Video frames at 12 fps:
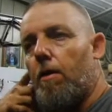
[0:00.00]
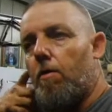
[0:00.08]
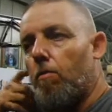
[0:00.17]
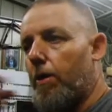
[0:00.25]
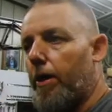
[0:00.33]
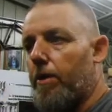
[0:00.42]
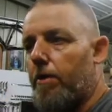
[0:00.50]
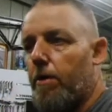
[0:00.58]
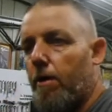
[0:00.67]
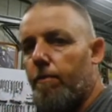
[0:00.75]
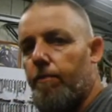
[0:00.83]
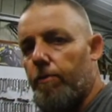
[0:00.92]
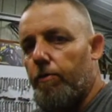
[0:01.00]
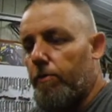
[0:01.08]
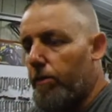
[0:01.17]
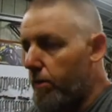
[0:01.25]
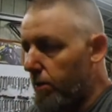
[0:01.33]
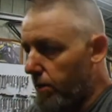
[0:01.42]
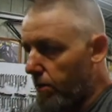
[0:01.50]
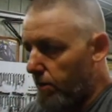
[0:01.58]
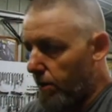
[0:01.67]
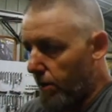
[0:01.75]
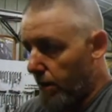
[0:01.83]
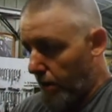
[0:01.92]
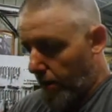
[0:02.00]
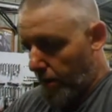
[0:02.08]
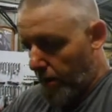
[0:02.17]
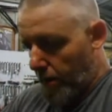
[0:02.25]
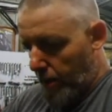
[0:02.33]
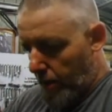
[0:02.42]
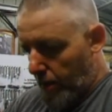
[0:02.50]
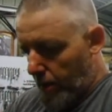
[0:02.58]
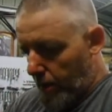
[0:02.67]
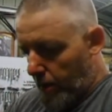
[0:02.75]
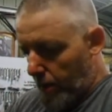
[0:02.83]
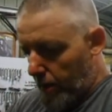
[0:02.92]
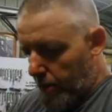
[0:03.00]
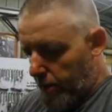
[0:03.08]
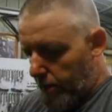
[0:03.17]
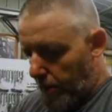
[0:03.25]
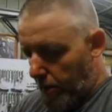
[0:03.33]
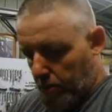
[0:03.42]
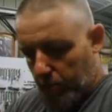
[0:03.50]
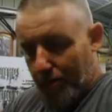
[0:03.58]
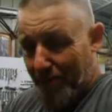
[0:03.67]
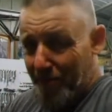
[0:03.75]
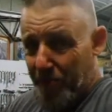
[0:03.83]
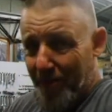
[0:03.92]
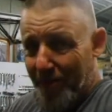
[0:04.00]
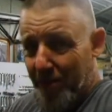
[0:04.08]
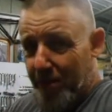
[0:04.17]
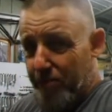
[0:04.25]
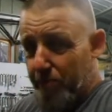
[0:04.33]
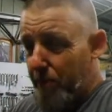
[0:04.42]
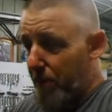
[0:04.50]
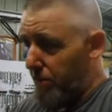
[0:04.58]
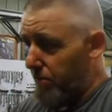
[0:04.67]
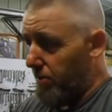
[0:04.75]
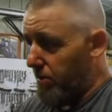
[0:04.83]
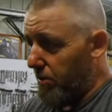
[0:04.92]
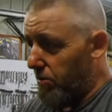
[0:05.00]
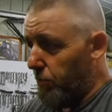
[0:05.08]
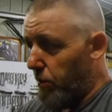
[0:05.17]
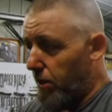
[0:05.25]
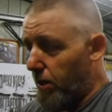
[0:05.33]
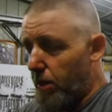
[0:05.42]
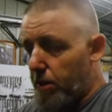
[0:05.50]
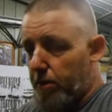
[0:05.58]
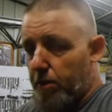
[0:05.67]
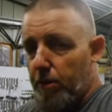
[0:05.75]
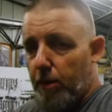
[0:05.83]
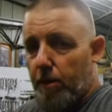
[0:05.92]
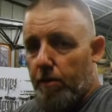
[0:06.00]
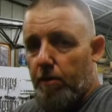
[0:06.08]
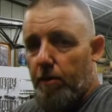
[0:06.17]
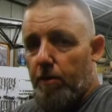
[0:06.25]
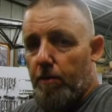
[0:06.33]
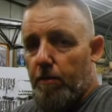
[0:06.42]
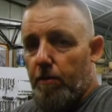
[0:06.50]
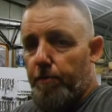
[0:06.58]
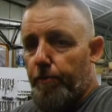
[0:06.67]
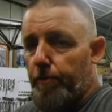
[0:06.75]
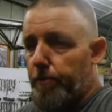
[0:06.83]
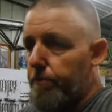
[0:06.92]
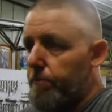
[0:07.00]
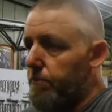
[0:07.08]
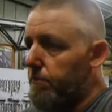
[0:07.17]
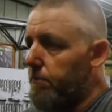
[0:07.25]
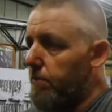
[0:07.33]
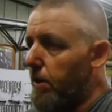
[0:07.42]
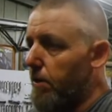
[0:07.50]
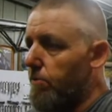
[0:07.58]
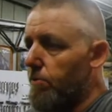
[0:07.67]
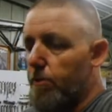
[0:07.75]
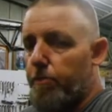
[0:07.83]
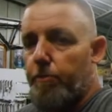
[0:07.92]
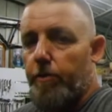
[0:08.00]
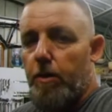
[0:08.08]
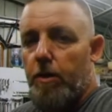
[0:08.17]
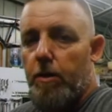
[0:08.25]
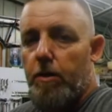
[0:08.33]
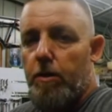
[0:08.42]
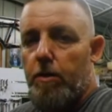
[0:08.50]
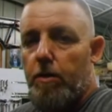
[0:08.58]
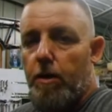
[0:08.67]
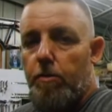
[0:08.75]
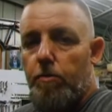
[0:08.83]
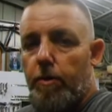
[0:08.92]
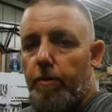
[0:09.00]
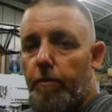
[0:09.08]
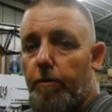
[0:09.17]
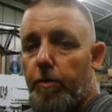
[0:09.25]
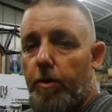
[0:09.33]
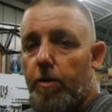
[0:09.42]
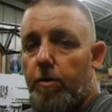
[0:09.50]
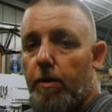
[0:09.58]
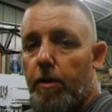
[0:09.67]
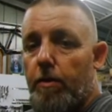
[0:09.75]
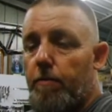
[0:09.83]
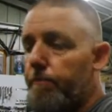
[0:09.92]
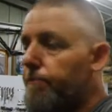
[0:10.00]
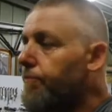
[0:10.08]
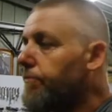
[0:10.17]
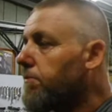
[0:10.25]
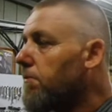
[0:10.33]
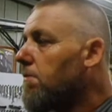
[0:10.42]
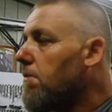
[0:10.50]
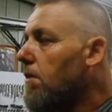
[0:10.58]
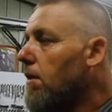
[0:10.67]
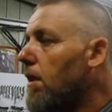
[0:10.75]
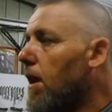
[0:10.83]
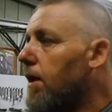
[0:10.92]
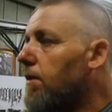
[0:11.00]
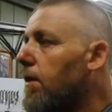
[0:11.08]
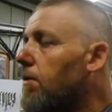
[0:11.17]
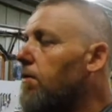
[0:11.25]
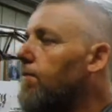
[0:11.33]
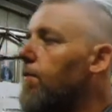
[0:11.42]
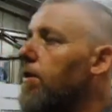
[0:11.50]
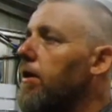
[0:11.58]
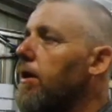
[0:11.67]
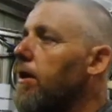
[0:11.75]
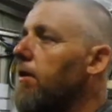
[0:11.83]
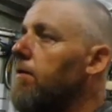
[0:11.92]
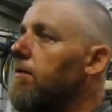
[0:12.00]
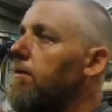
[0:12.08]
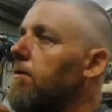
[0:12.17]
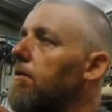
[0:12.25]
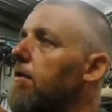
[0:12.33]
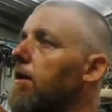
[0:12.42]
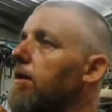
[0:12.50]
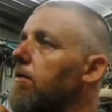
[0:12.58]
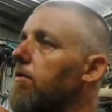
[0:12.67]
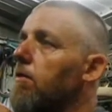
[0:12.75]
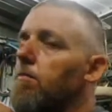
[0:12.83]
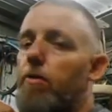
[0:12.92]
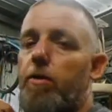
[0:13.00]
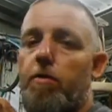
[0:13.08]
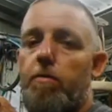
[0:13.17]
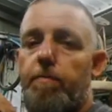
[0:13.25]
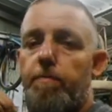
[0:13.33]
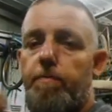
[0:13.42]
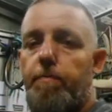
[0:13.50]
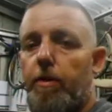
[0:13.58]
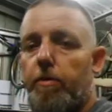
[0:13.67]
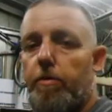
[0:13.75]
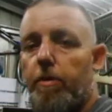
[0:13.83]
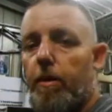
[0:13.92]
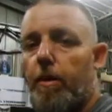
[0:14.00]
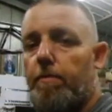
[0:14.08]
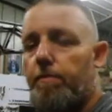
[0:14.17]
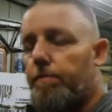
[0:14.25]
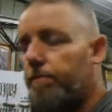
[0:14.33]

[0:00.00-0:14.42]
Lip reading: what ATF fluid to use. So I never got an answer back, so I just went ahead and guessed, and I put Dexron 3 in, and that's what everybody said. And then I find out later somebody's posted up